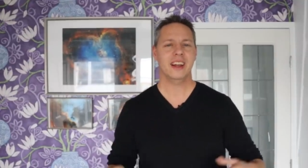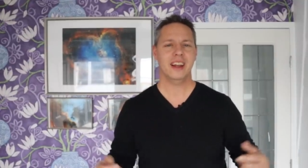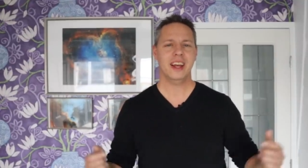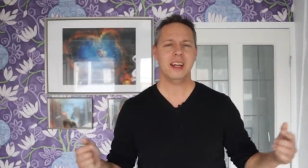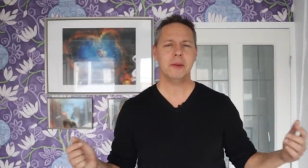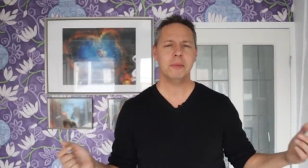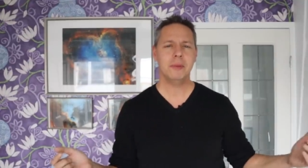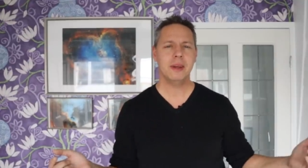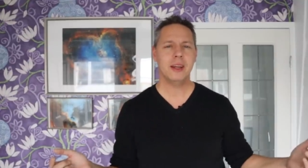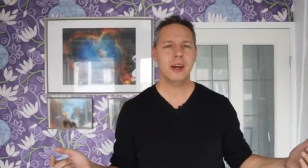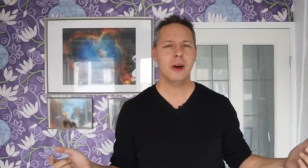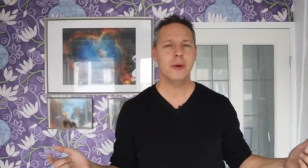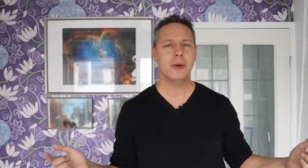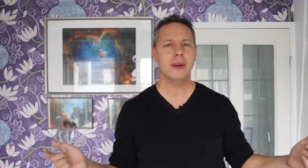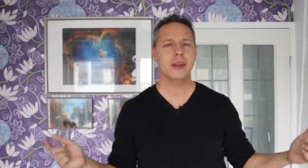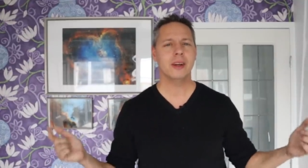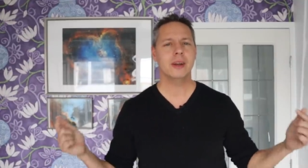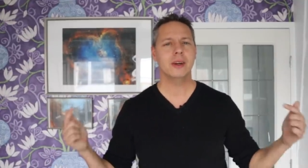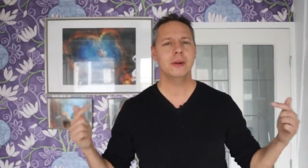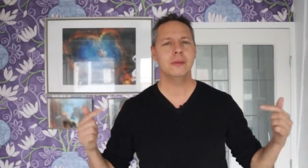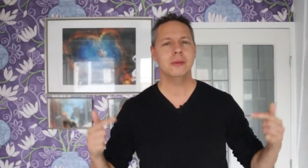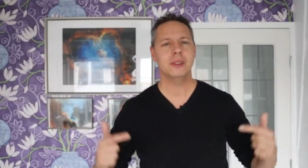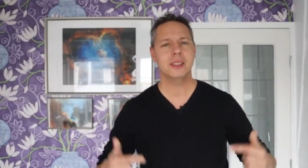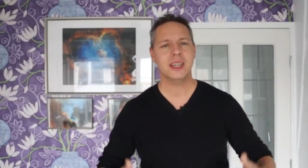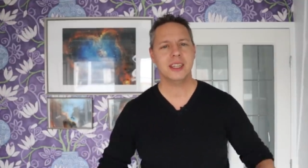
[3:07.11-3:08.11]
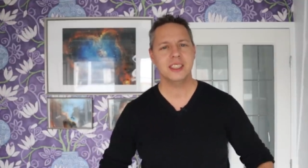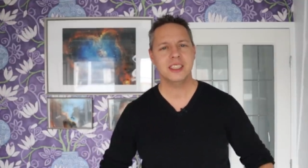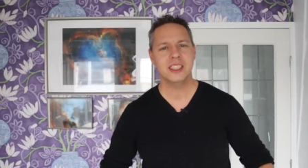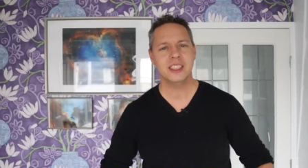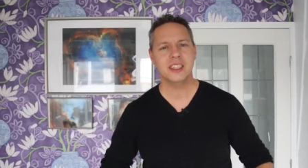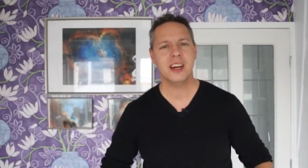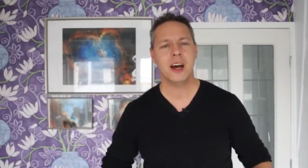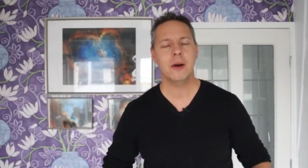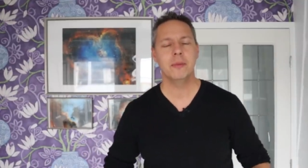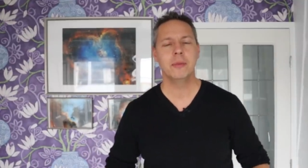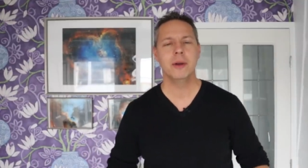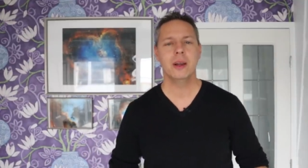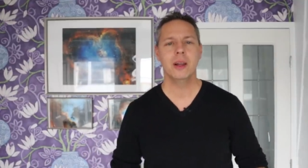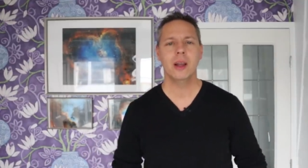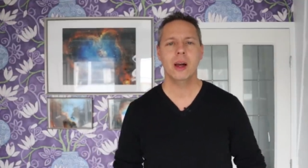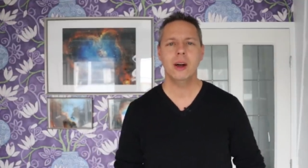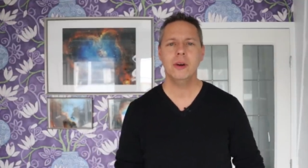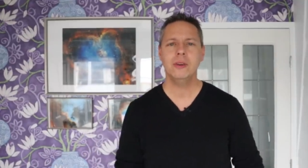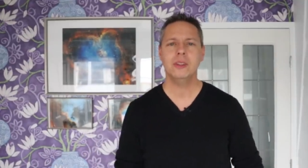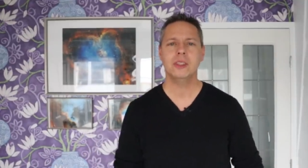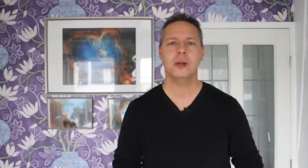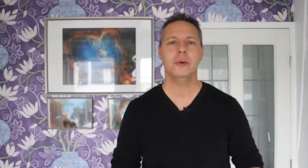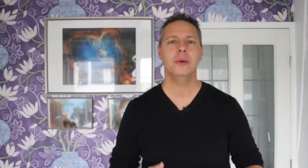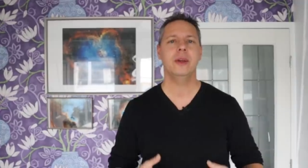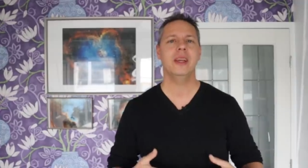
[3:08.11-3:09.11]
Let me know in the comment section down
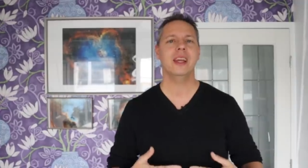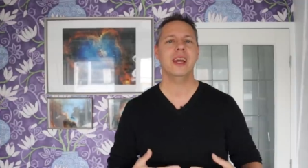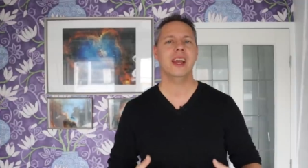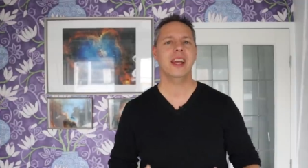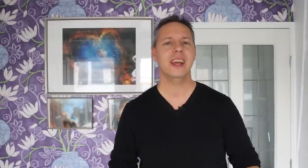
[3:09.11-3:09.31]
below so we